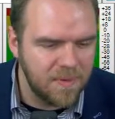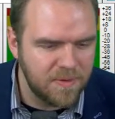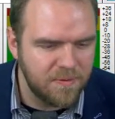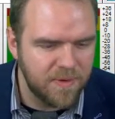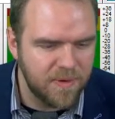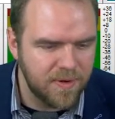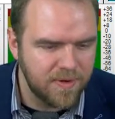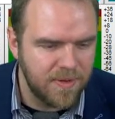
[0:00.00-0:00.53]
me
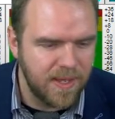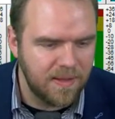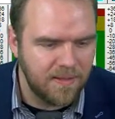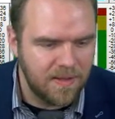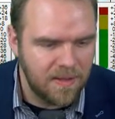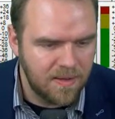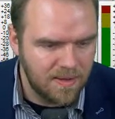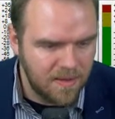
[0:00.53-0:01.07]
re-record that.
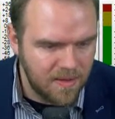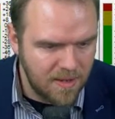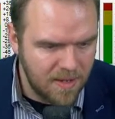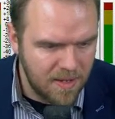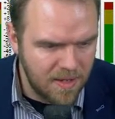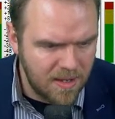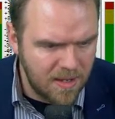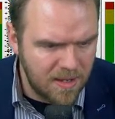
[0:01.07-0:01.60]

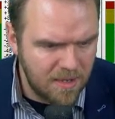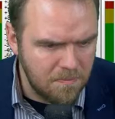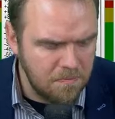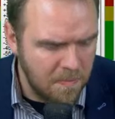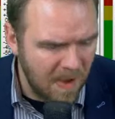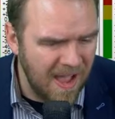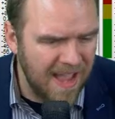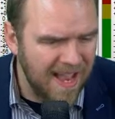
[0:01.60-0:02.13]

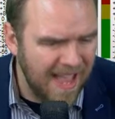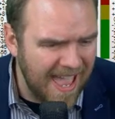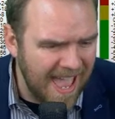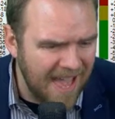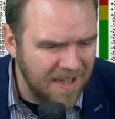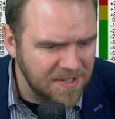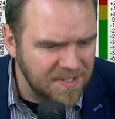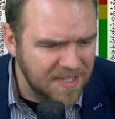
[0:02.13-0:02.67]
Buying a
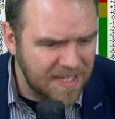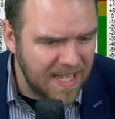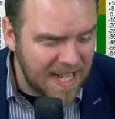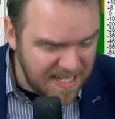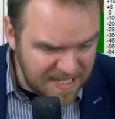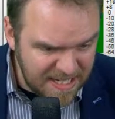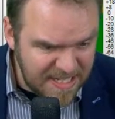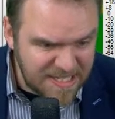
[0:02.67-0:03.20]
house,
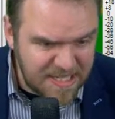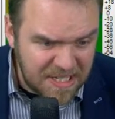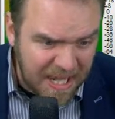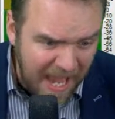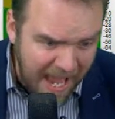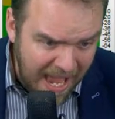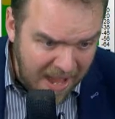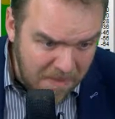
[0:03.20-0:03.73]
is it a
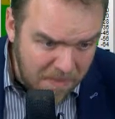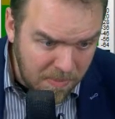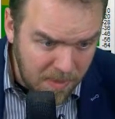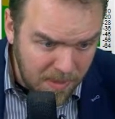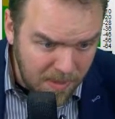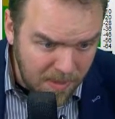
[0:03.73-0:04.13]
scam?